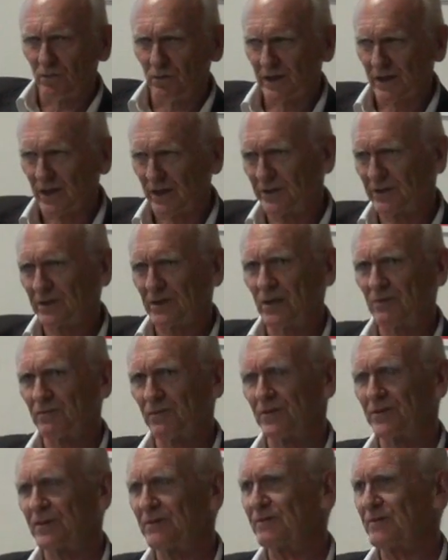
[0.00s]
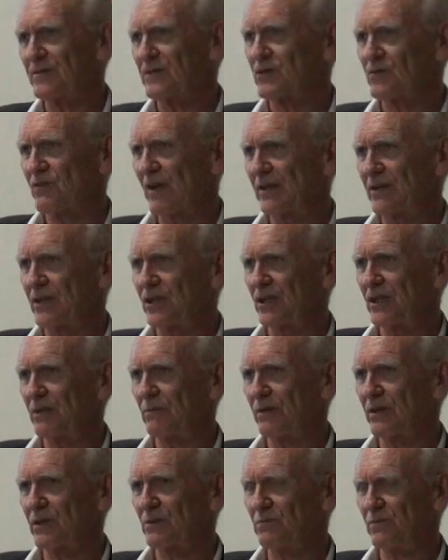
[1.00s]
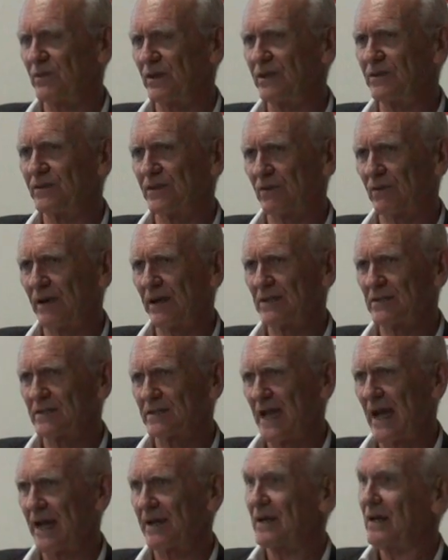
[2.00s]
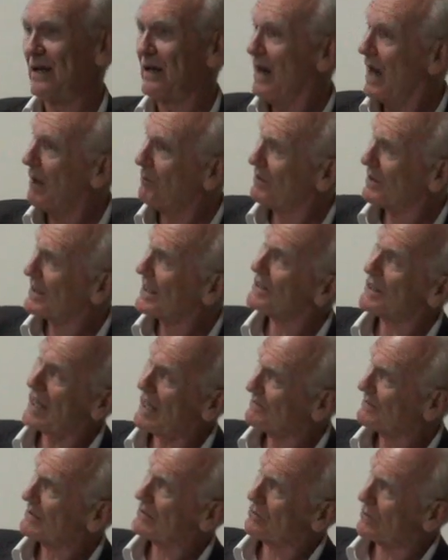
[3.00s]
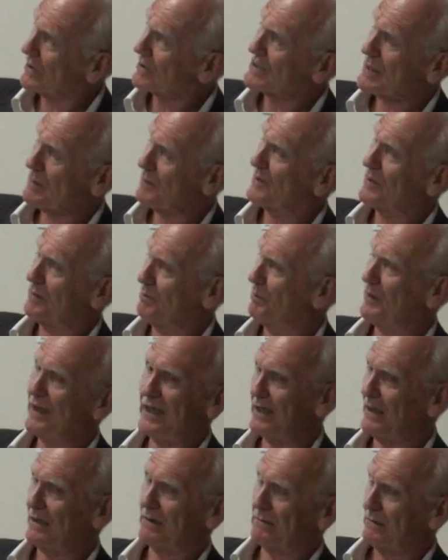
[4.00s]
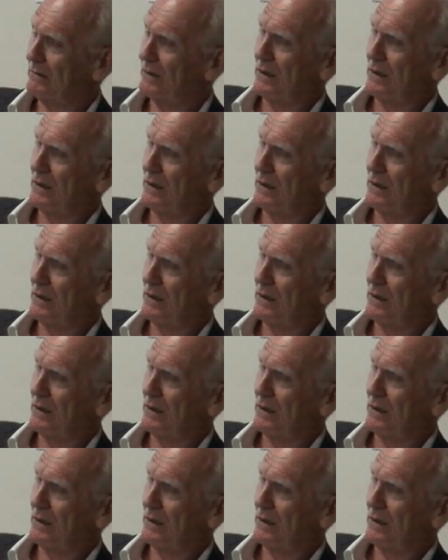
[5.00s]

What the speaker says: We're going to go for a different strategy which integrates that, and we're going to have to look at some of the big